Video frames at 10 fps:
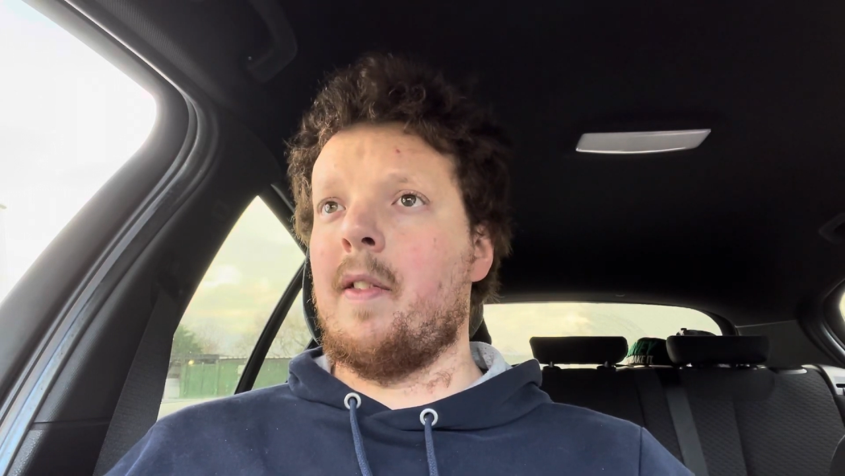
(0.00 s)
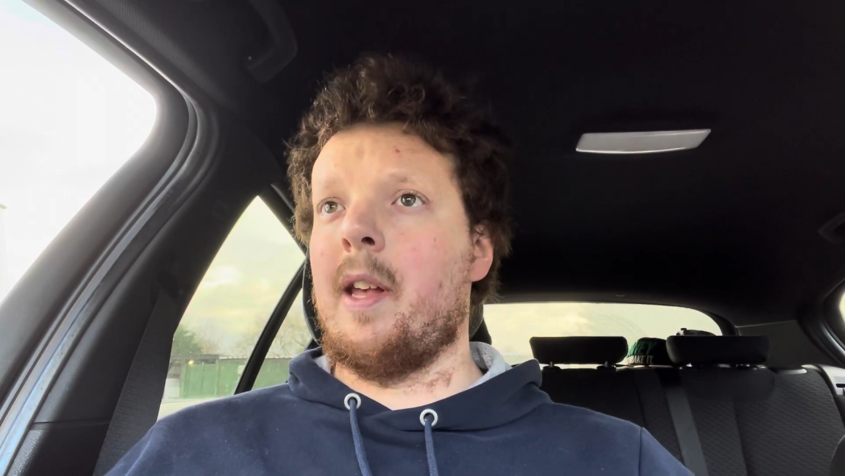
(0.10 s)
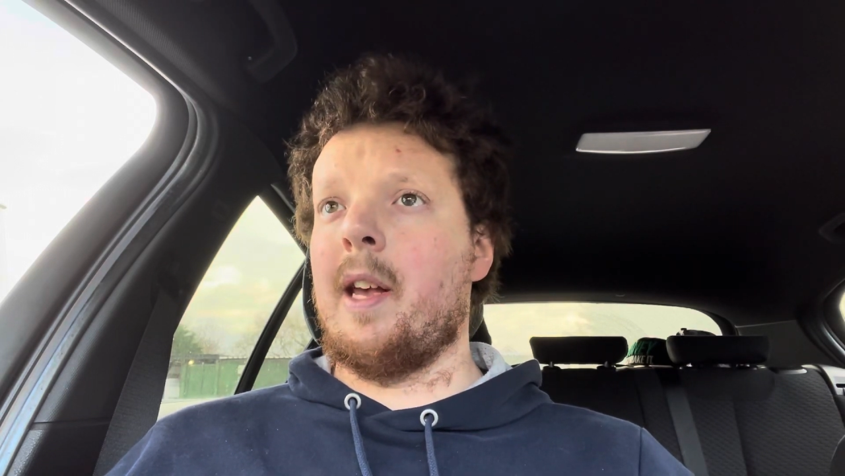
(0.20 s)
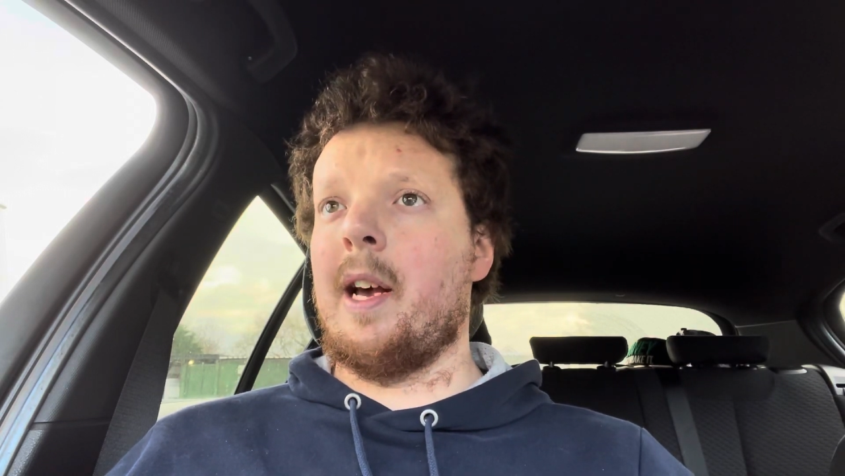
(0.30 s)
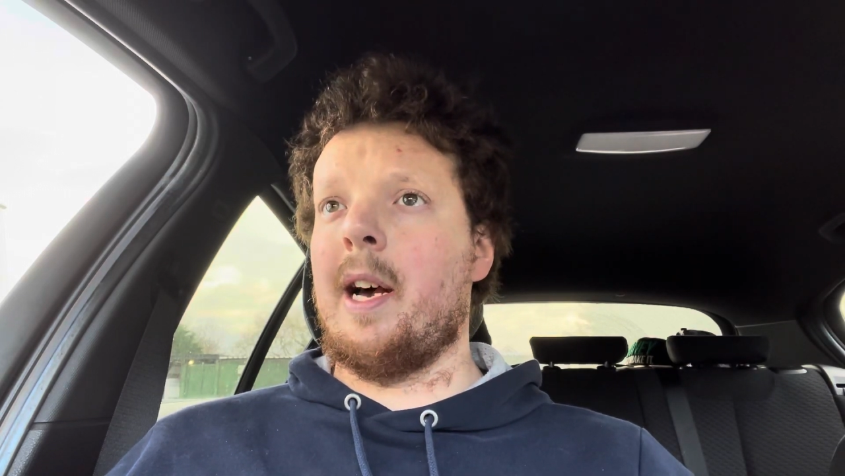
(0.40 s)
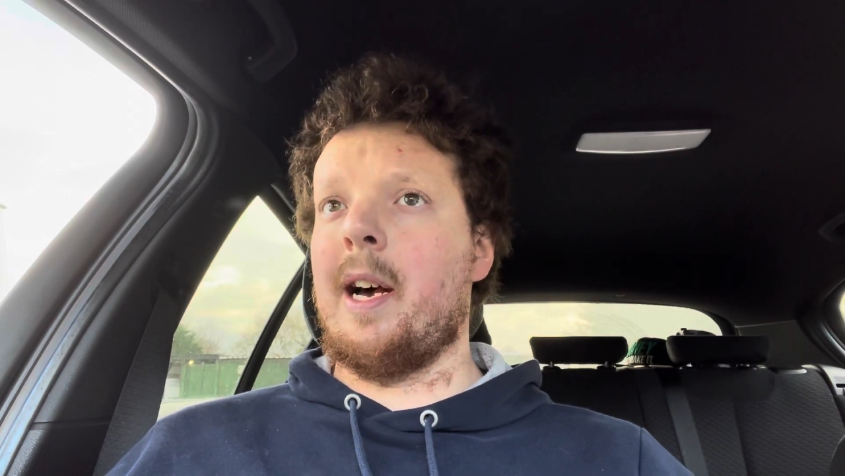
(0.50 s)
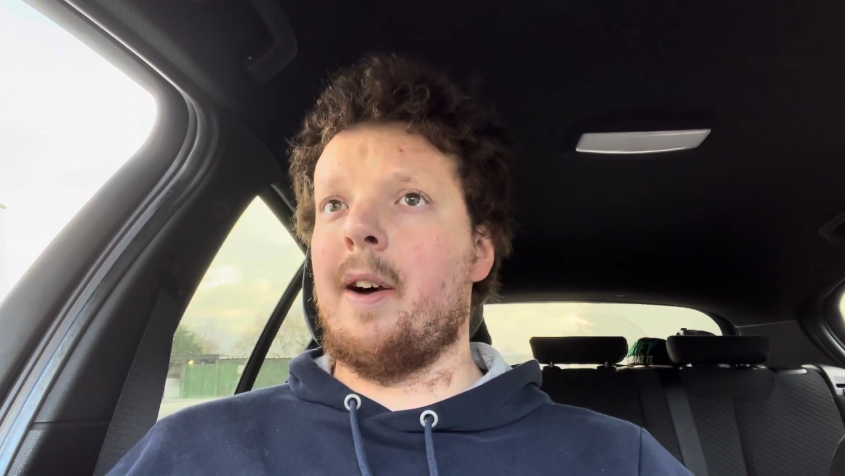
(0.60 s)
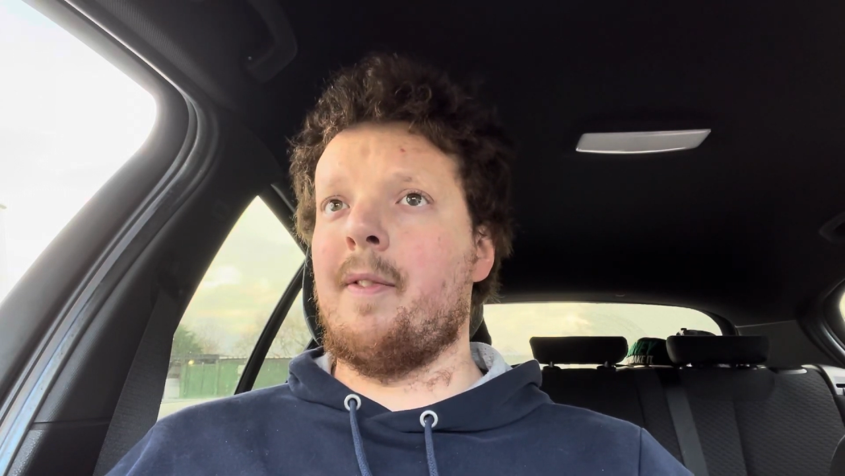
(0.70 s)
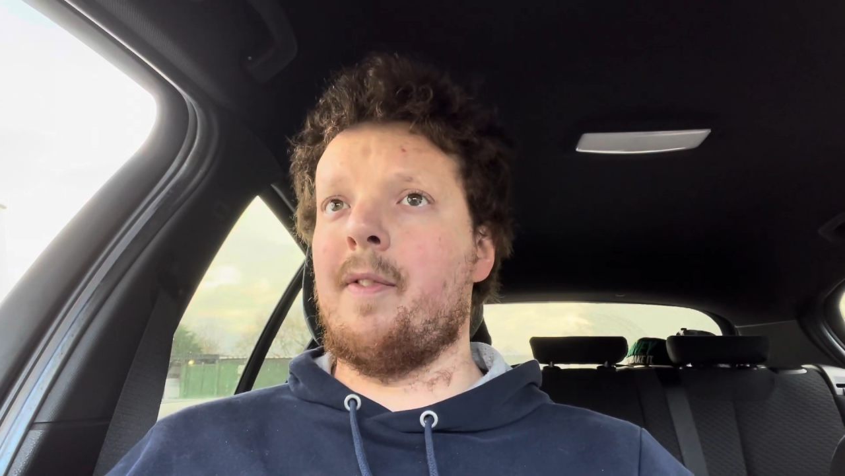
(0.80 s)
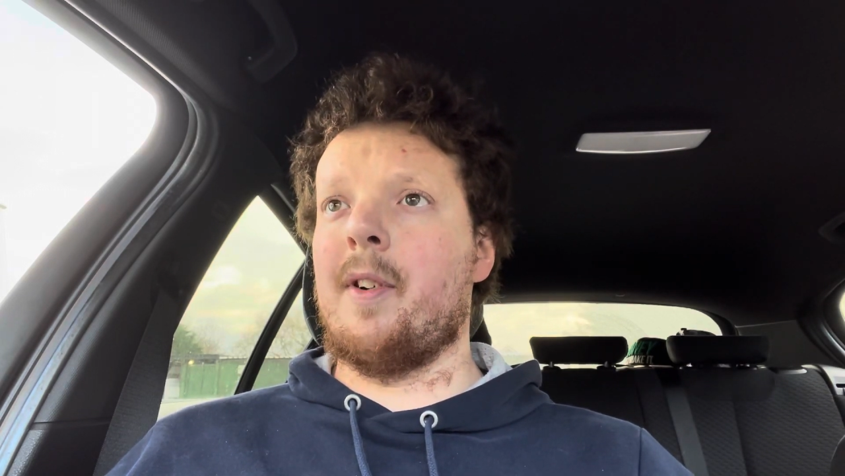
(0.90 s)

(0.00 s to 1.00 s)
They have